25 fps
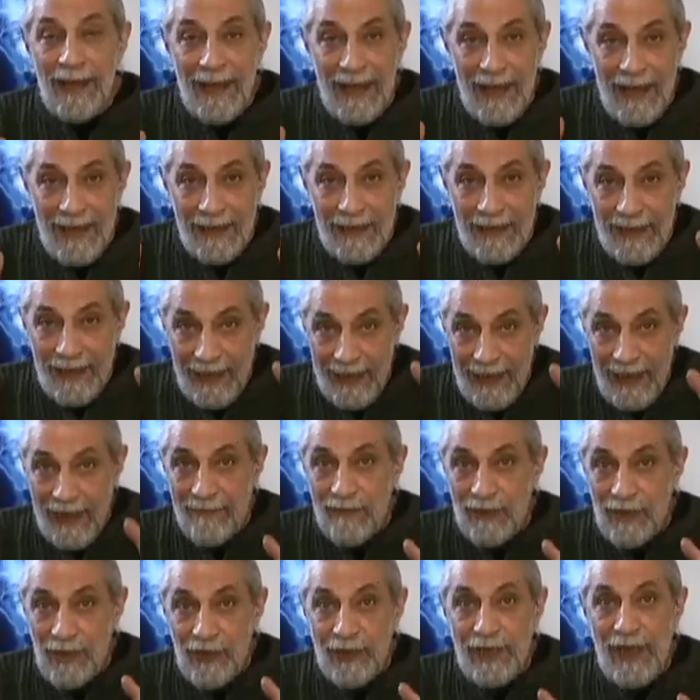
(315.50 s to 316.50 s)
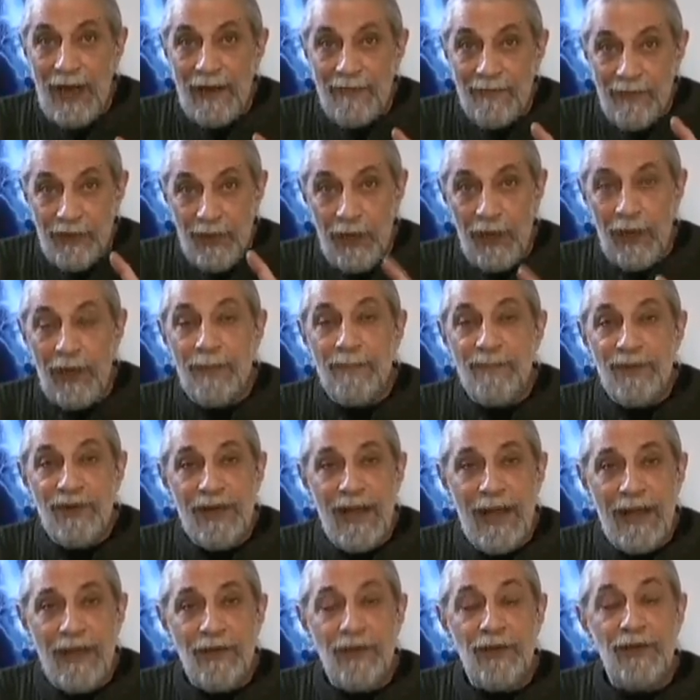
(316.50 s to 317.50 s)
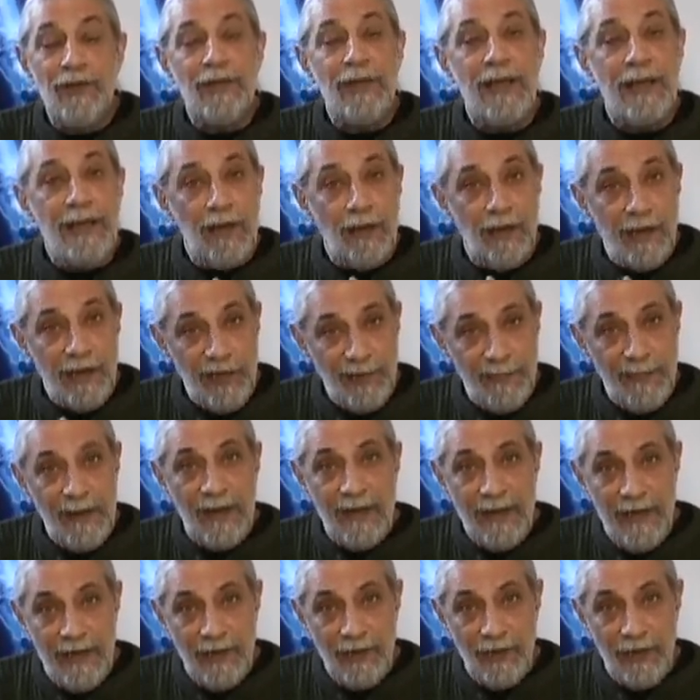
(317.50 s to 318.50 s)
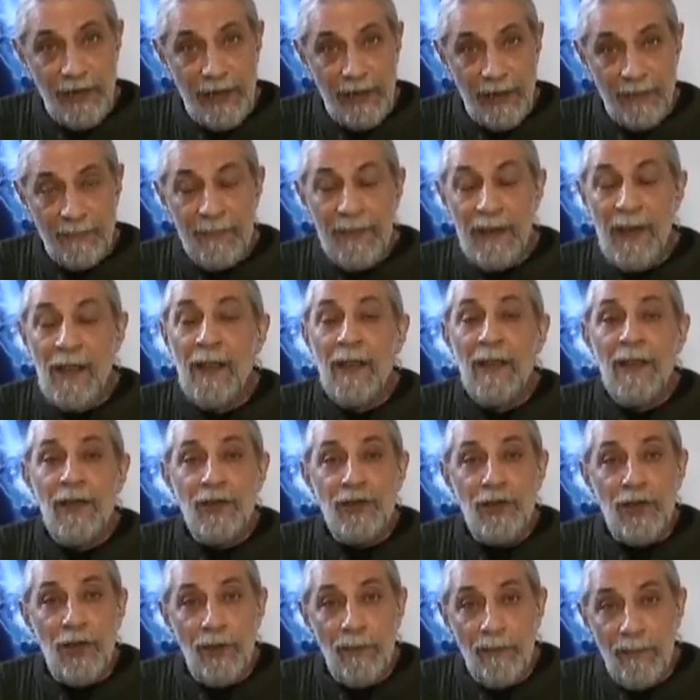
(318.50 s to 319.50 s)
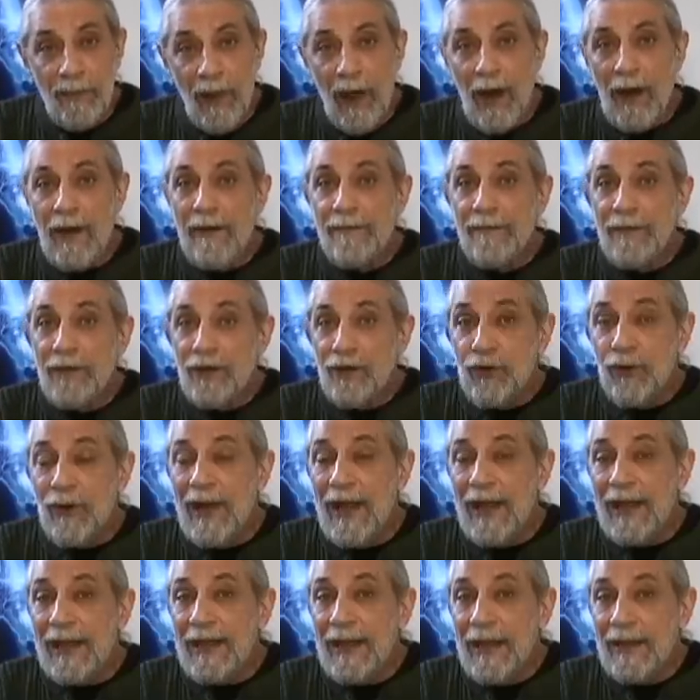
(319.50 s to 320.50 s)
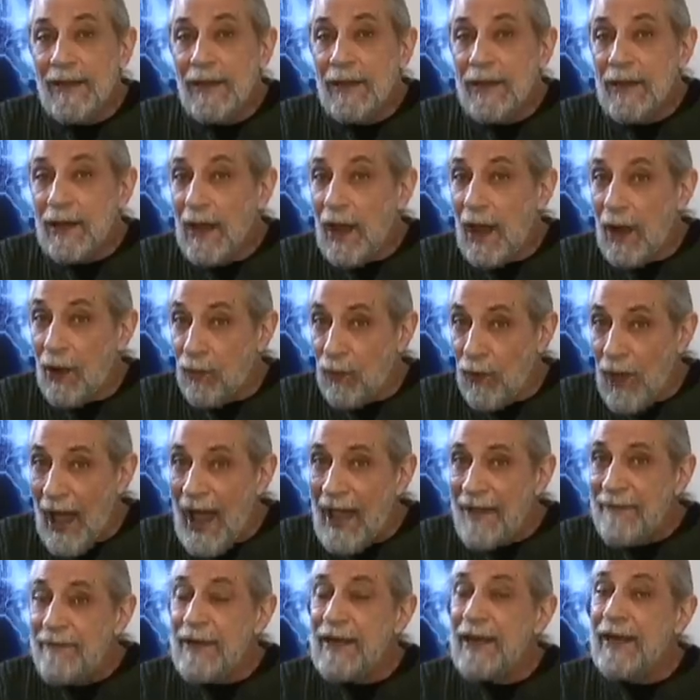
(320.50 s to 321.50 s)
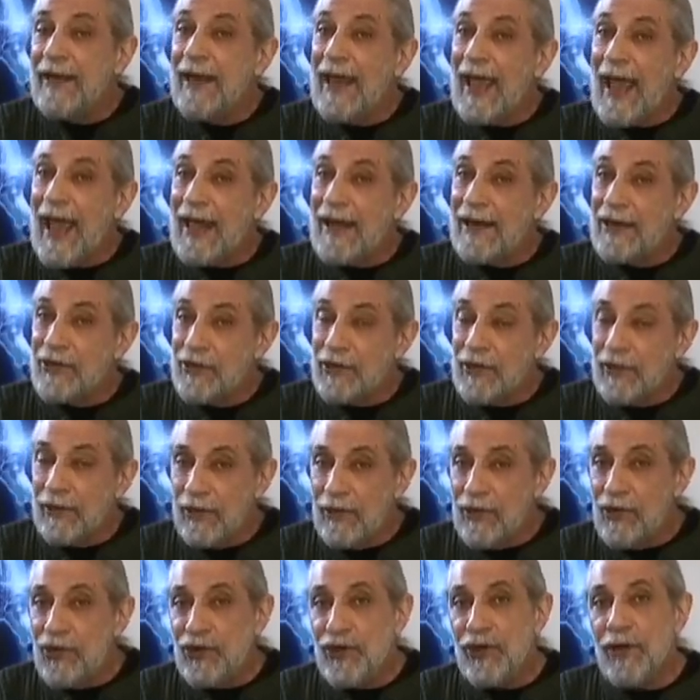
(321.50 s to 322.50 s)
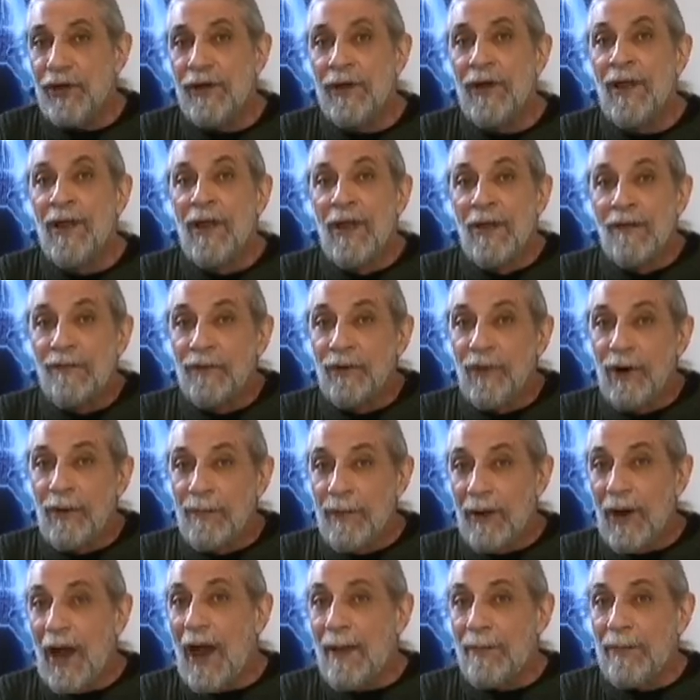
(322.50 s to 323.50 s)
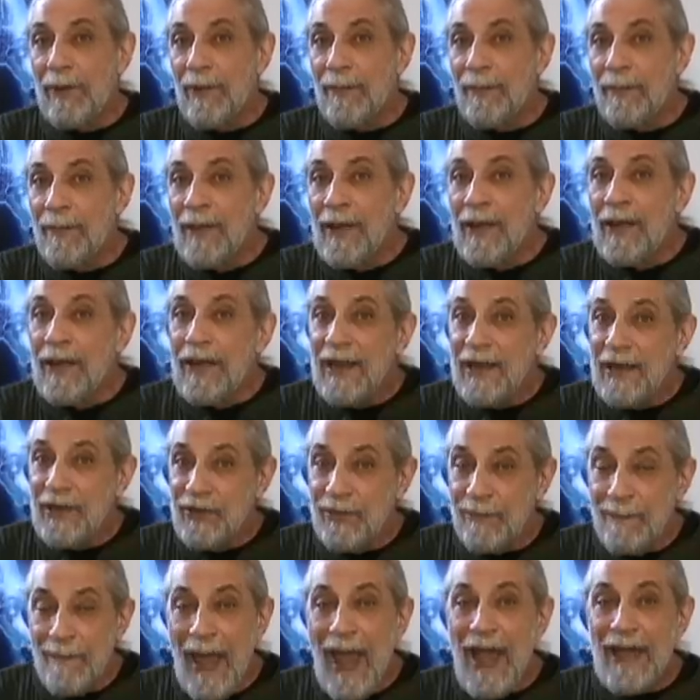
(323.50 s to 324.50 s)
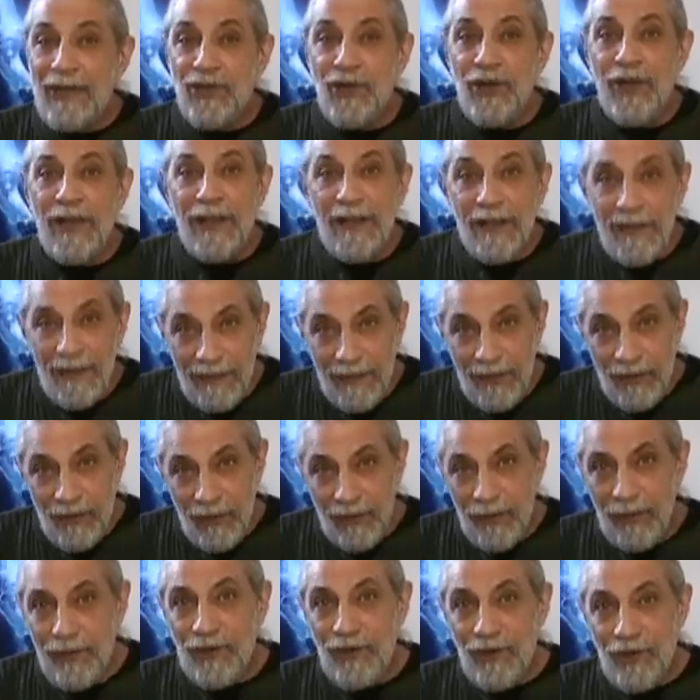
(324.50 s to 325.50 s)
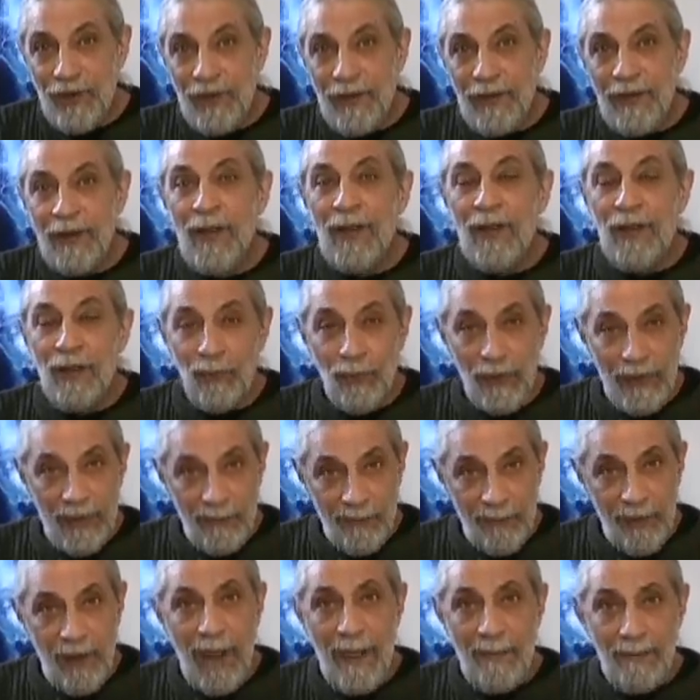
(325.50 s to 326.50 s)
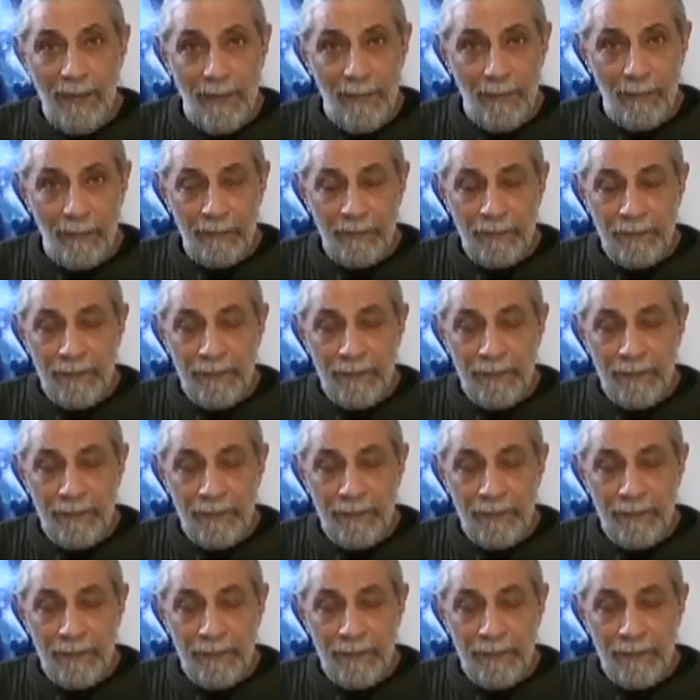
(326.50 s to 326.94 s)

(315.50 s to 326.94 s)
in the given set of circumstances that you're experiencing. So part of the trick in arriving at a solution for a problem is matching the solution with the problem.